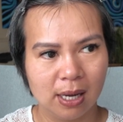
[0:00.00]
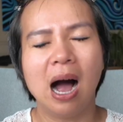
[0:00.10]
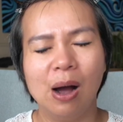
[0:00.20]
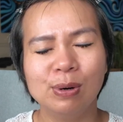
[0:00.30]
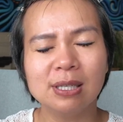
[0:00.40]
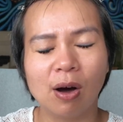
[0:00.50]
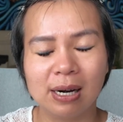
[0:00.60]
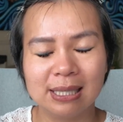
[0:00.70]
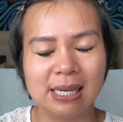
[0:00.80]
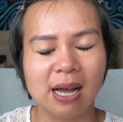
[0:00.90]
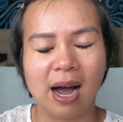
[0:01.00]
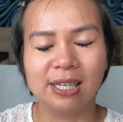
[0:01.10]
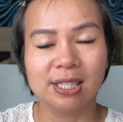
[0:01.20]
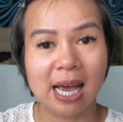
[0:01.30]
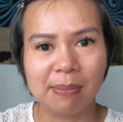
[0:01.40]
I
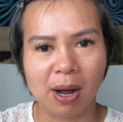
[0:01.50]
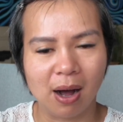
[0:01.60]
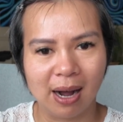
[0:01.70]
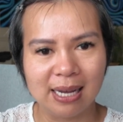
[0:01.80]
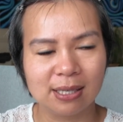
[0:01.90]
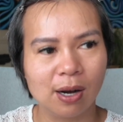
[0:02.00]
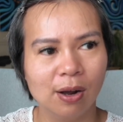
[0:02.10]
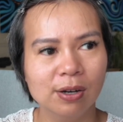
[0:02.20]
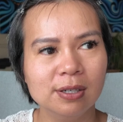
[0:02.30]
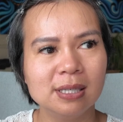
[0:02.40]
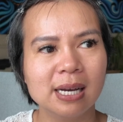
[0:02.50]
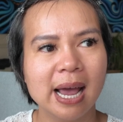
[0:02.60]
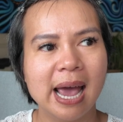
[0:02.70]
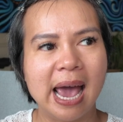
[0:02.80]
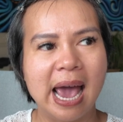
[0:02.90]
just had my eyes closed
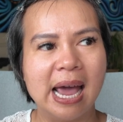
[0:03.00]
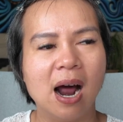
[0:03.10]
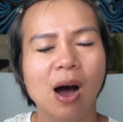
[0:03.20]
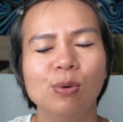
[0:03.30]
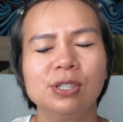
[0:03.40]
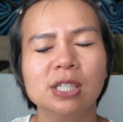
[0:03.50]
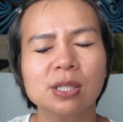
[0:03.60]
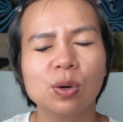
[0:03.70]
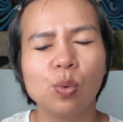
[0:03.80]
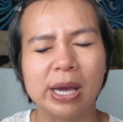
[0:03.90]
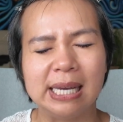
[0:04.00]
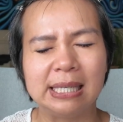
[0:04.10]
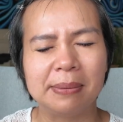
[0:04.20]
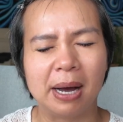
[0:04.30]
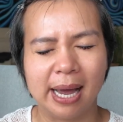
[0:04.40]
and I was just
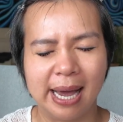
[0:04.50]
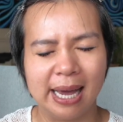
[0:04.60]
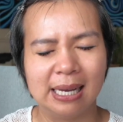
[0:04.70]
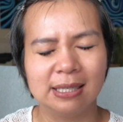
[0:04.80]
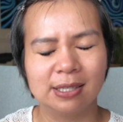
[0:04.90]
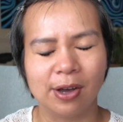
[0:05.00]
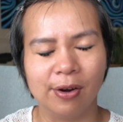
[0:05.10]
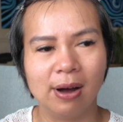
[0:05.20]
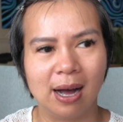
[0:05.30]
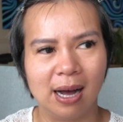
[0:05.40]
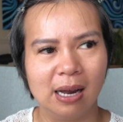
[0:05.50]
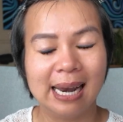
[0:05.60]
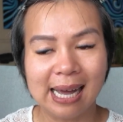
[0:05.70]
squeezing my hand so hard.